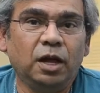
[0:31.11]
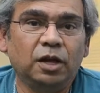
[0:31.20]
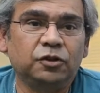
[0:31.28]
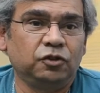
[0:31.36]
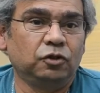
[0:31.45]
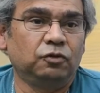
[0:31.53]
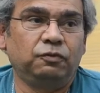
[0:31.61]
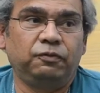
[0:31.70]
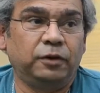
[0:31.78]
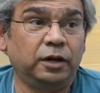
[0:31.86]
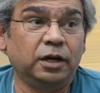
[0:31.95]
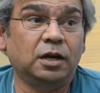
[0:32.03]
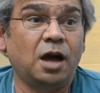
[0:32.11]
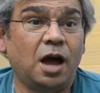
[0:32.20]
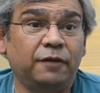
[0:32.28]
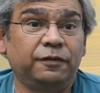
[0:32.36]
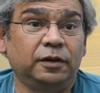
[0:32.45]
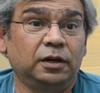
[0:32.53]
makes you very
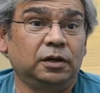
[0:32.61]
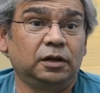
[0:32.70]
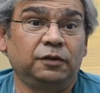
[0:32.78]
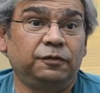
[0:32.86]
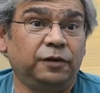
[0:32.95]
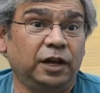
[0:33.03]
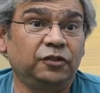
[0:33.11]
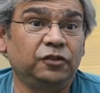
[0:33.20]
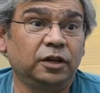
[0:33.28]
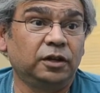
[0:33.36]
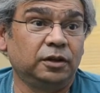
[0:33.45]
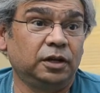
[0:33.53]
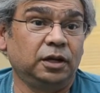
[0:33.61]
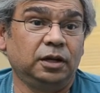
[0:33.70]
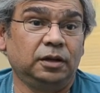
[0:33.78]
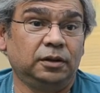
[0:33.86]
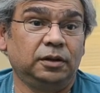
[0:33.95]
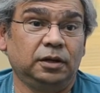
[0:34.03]
confident in facing
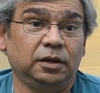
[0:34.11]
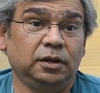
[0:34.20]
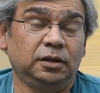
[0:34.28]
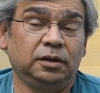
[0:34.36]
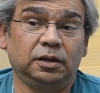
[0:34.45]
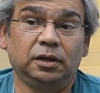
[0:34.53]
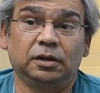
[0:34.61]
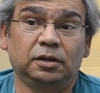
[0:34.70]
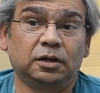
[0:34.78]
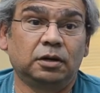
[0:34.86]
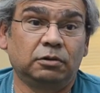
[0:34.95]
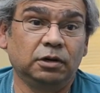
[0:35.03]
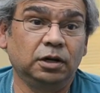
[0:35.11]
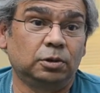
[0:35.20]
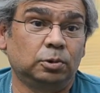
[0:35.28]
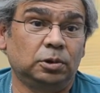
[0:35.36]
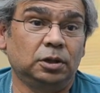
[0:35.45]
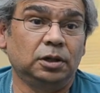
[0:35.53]
the, the, the, the
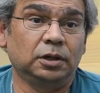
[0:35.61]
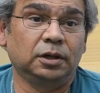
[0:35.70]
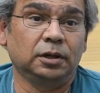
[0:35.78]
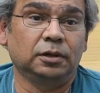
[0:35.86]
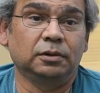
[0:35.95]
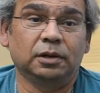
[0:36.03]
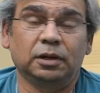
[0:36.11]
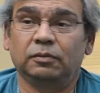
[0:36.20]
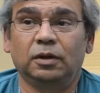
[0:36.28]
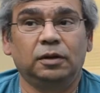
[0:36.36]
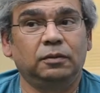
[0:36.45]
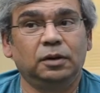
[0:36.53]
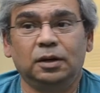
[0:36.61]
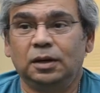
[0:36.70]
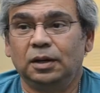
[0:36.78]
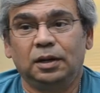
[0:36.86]
career war, you know, and, and,